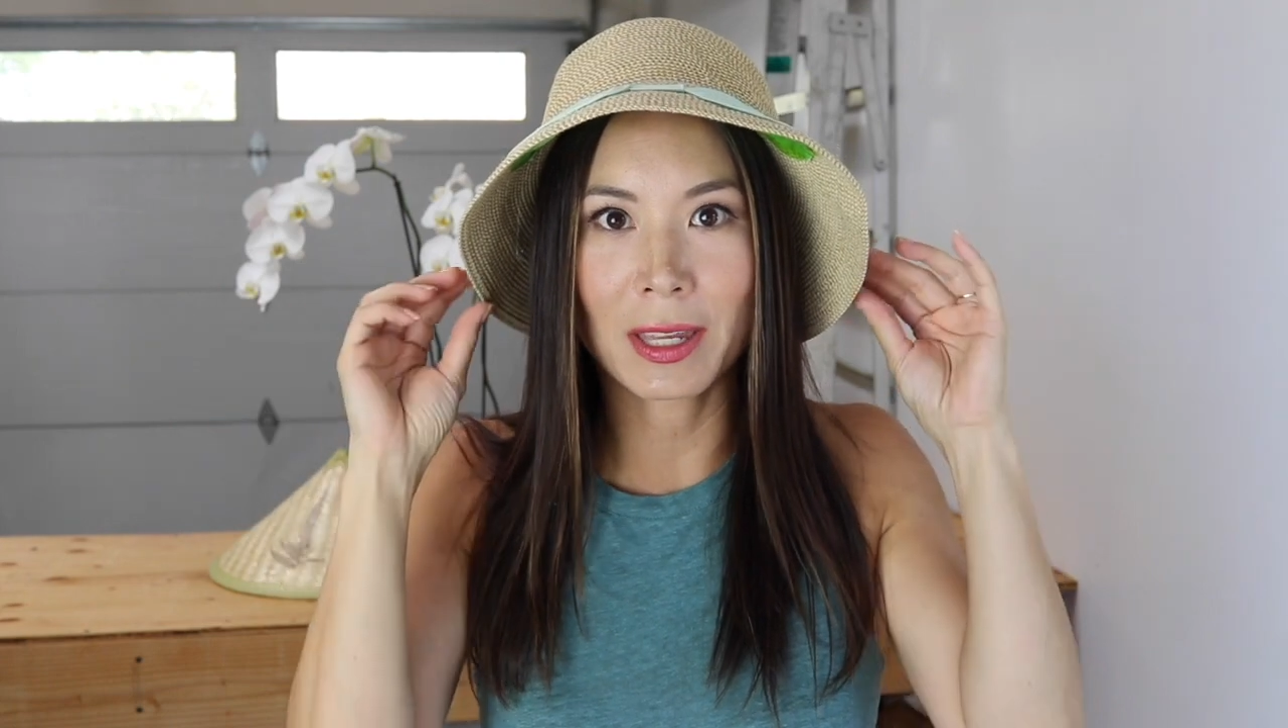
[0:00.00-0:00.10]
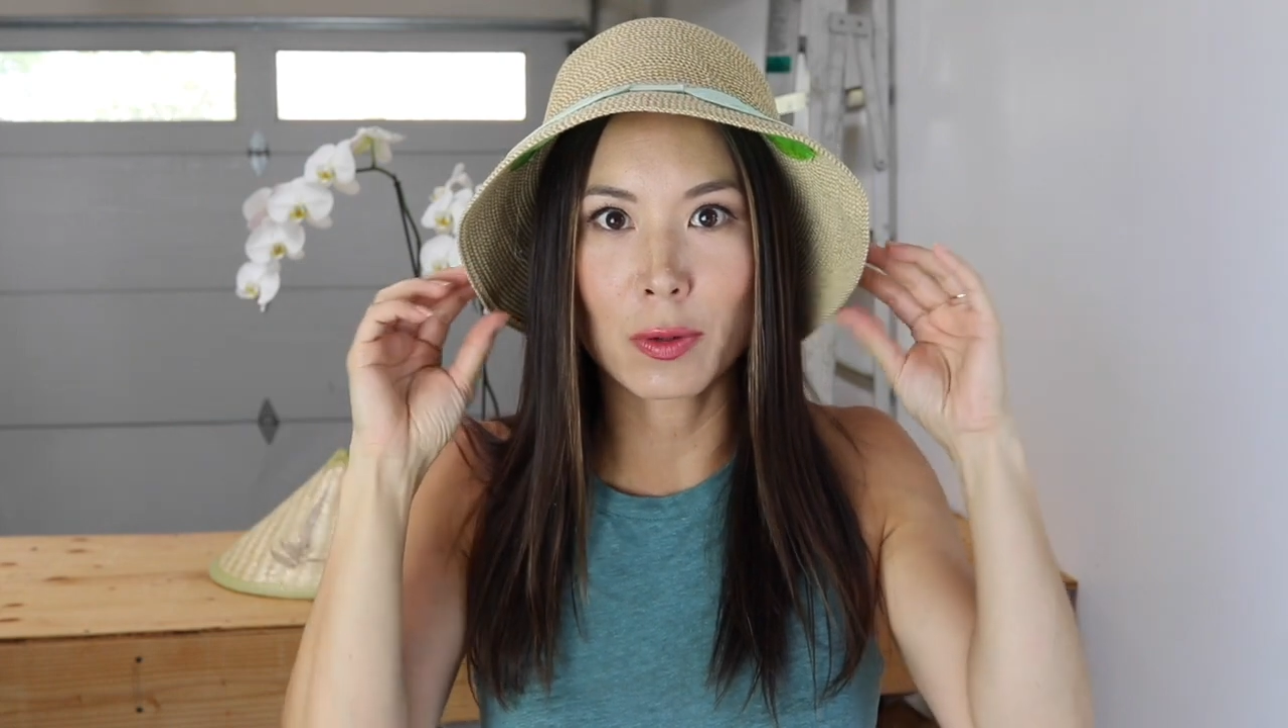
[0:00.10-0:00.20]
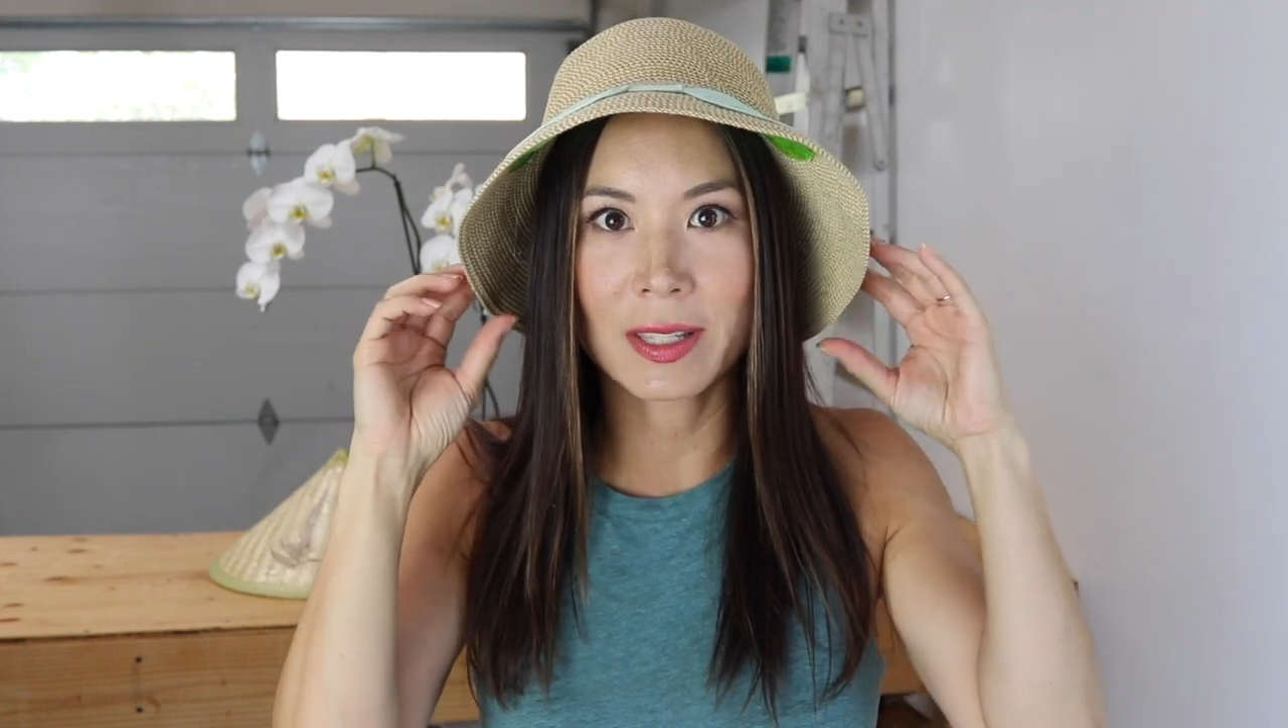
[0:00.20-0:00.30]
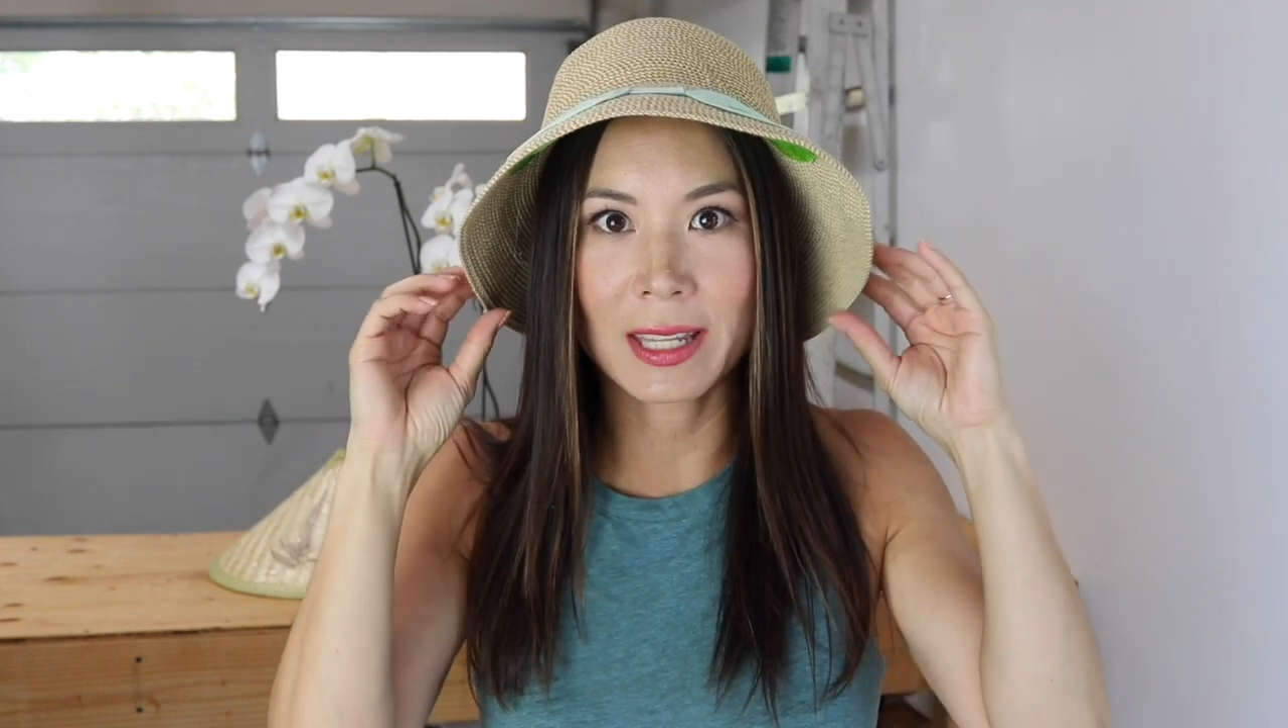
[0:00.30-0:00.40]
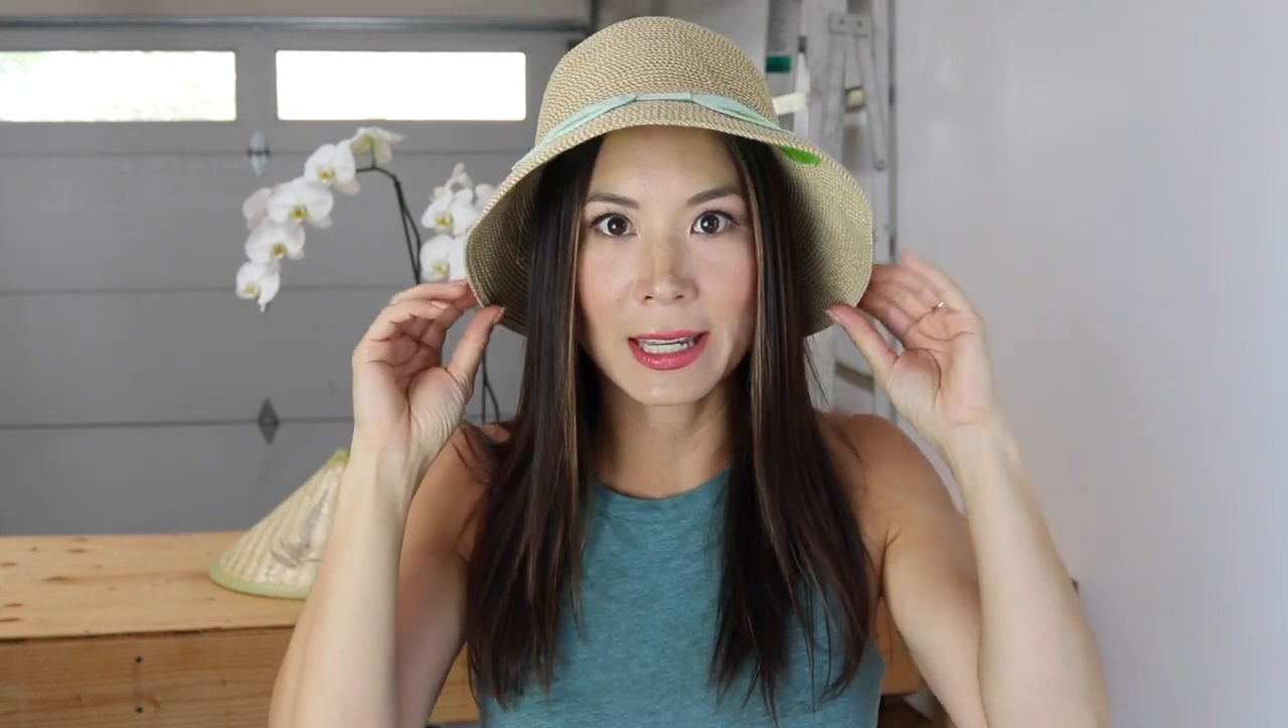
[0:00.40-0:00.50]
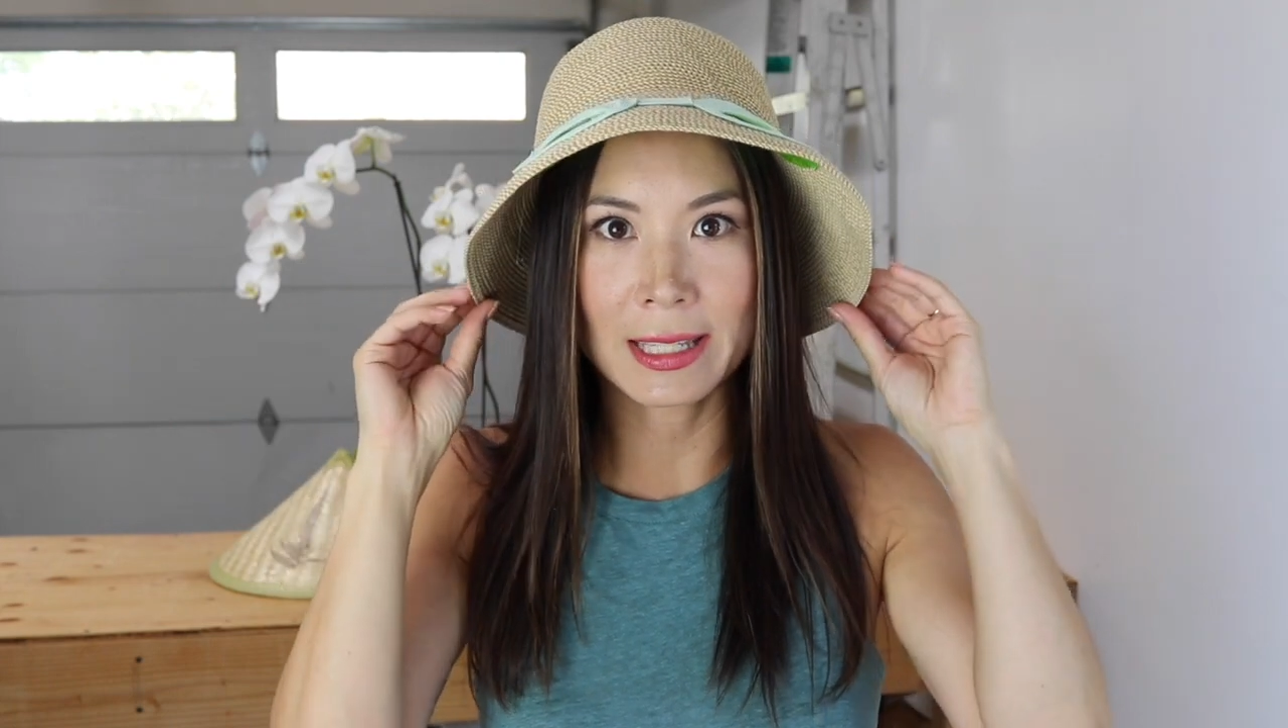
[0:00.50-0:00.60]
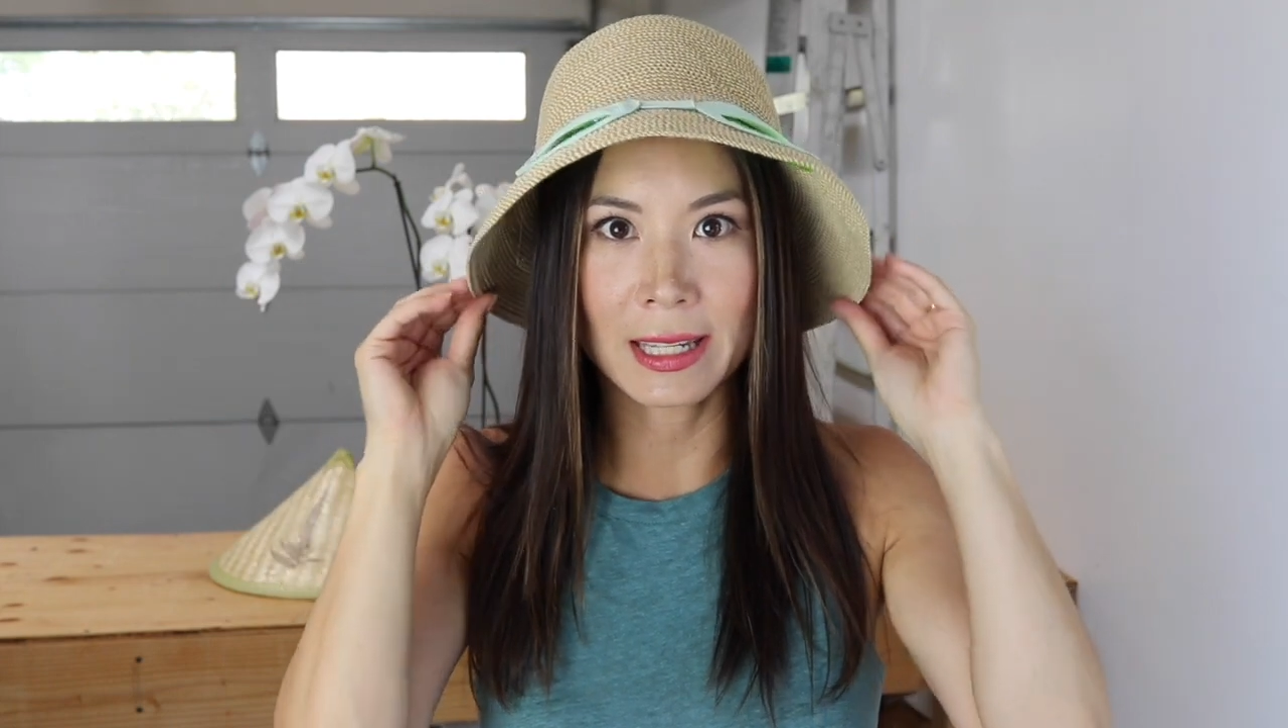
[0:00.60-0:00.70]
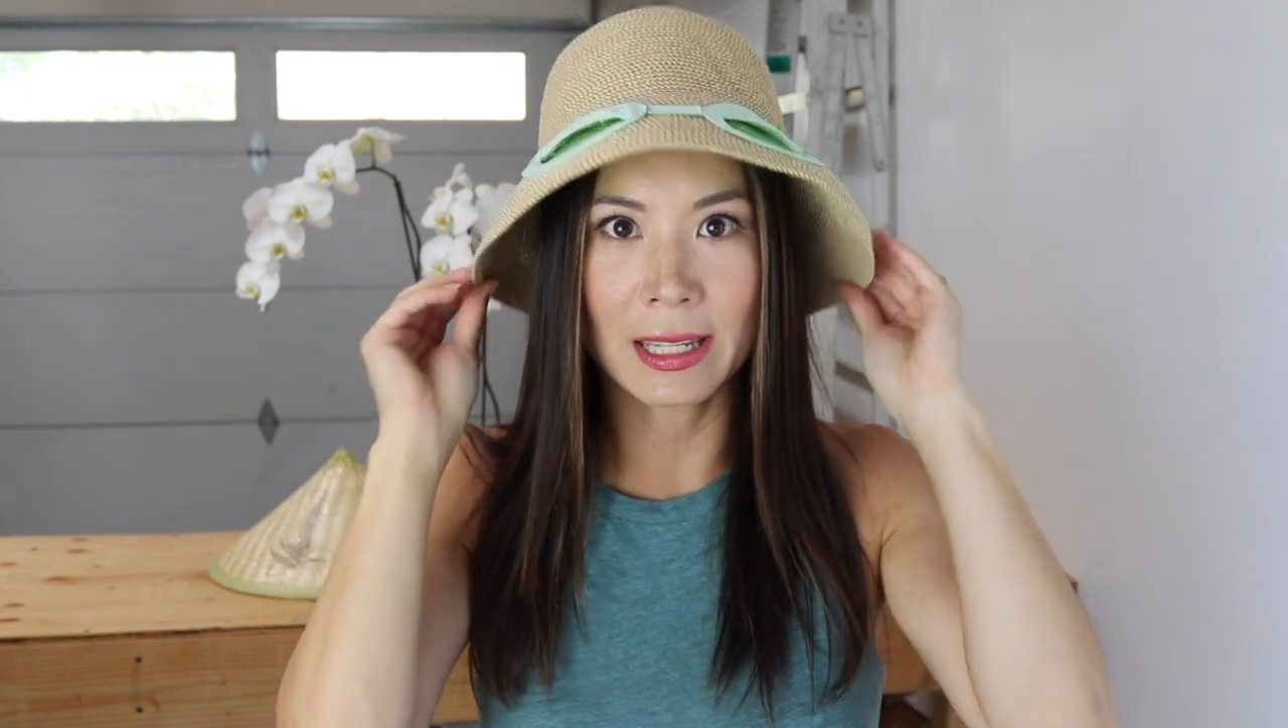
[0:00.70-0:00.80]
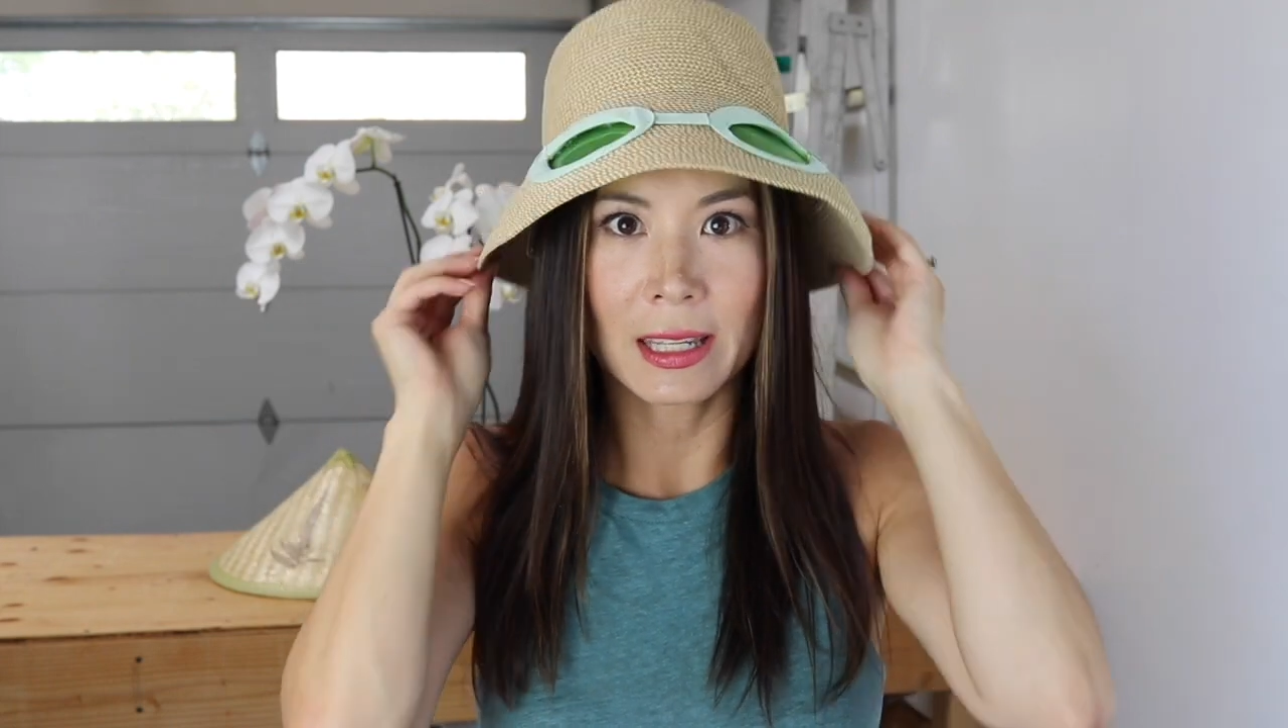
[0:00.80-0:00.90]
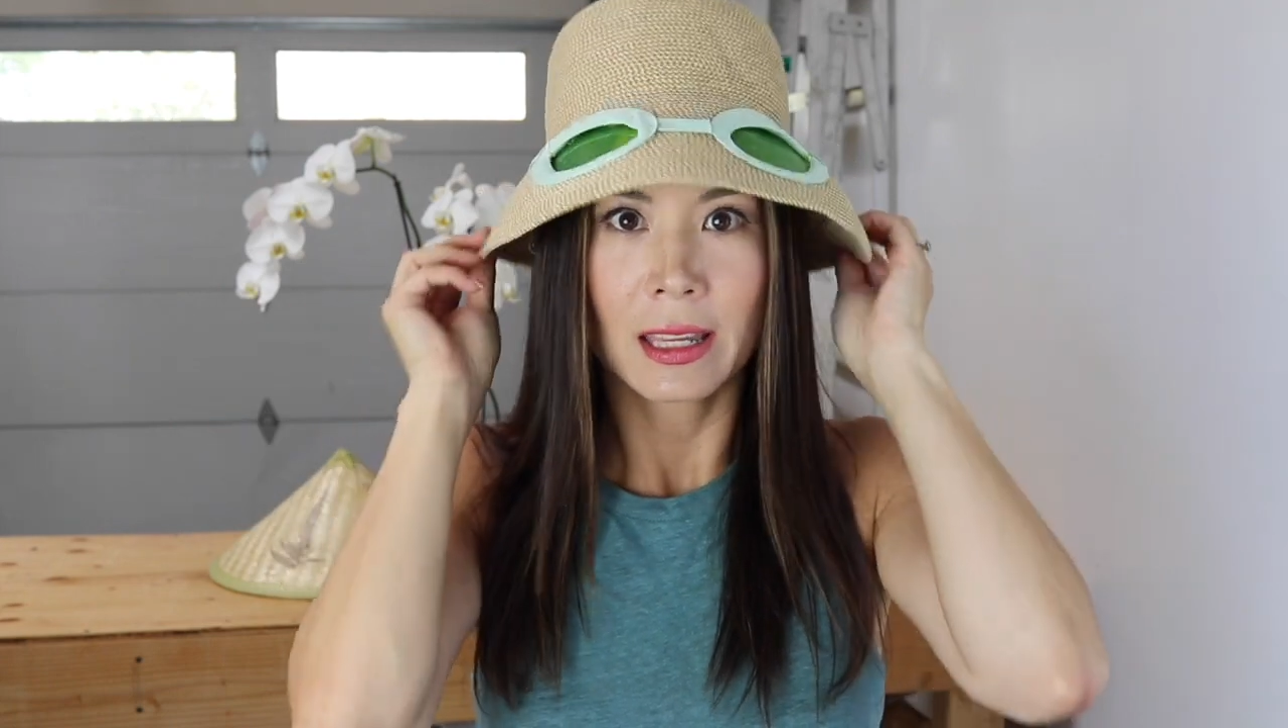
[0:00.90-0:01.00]
Can you stand
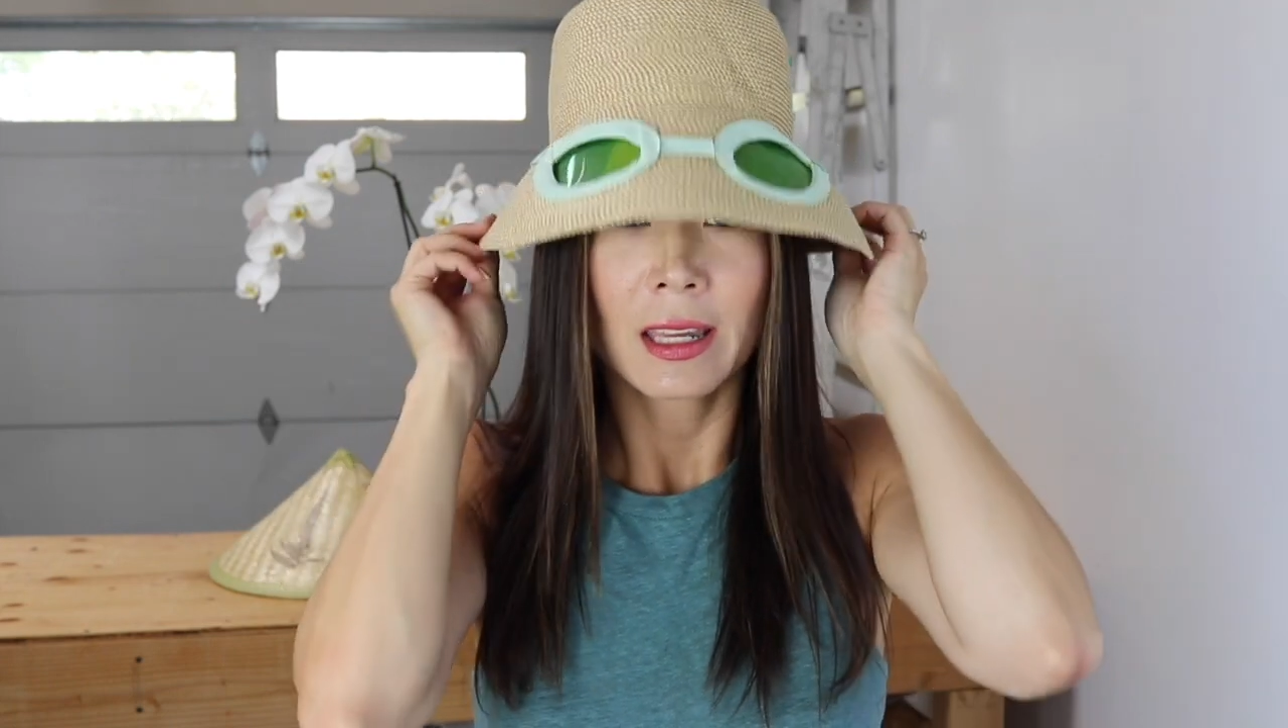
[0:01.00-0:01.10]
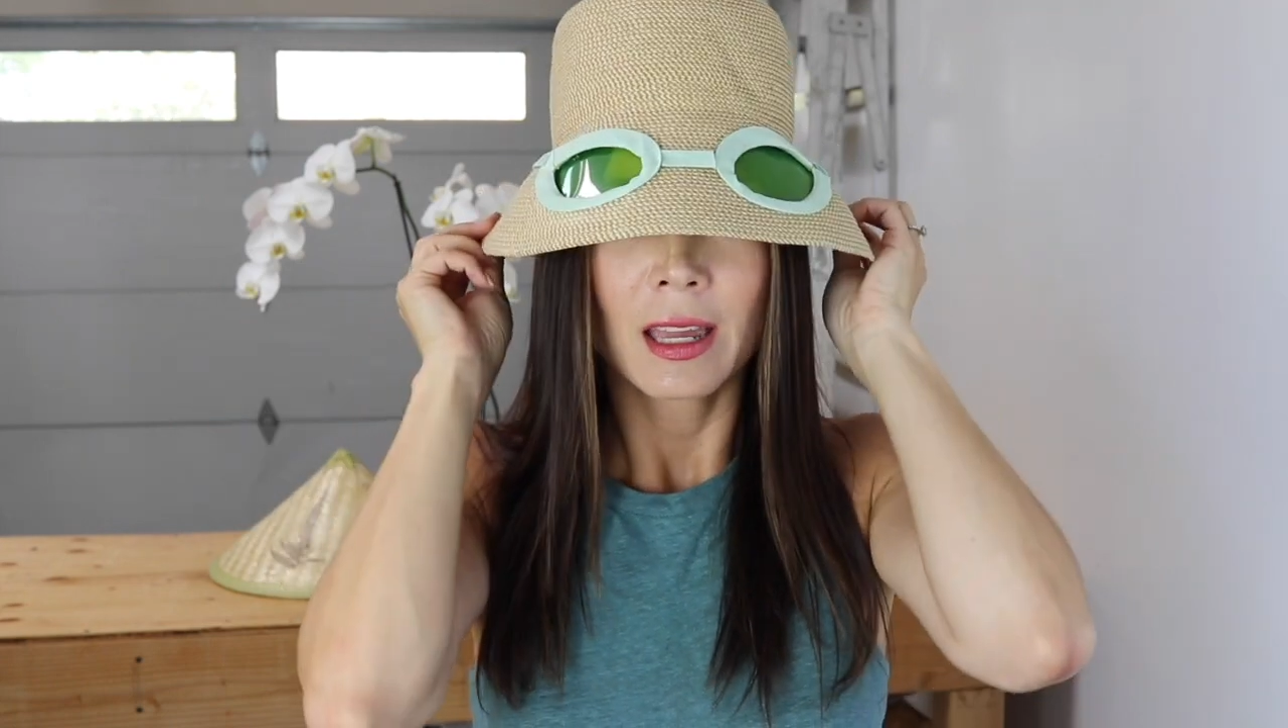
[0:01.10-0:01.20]
it?